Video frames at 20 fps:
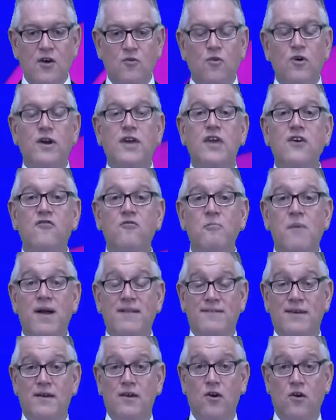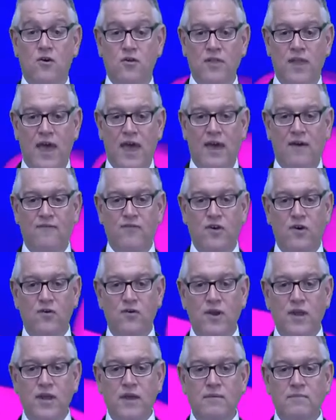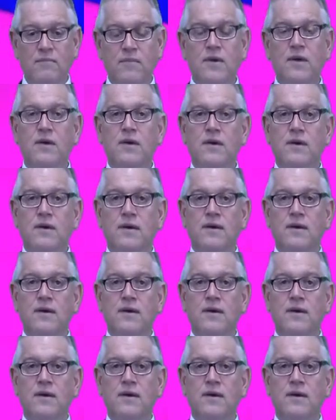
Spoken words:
We'll give Matanot le'evyoni,